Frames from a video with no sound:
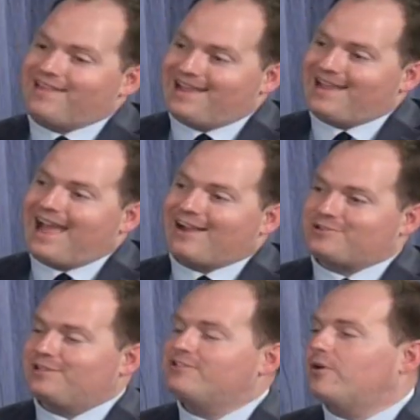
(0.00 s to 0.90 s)
they
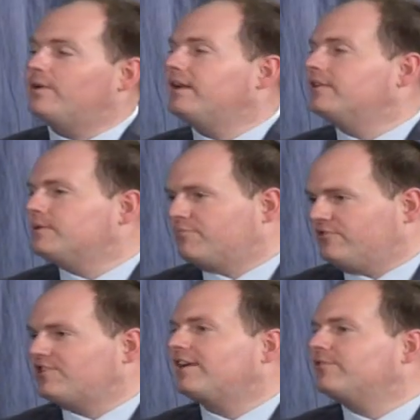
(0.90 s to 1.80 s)
actually donated the
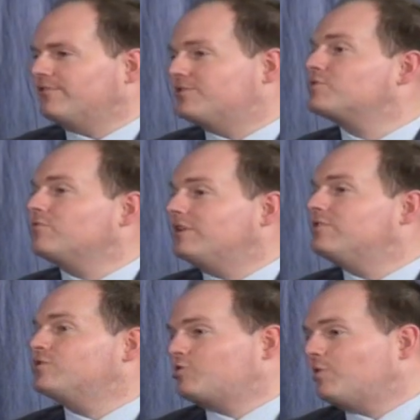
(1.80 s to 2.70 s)
projector and the screen
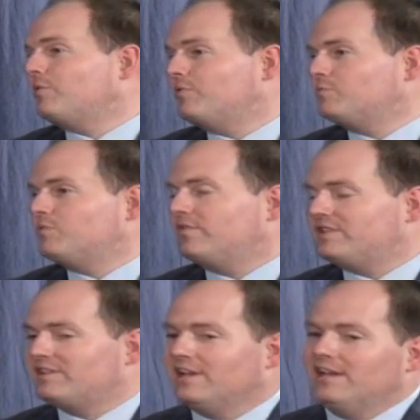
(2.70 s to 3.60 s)
to show those
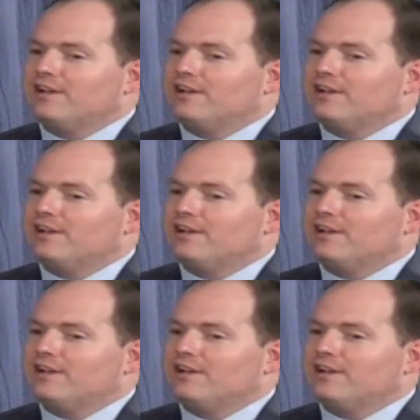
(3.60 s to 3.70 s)
movies.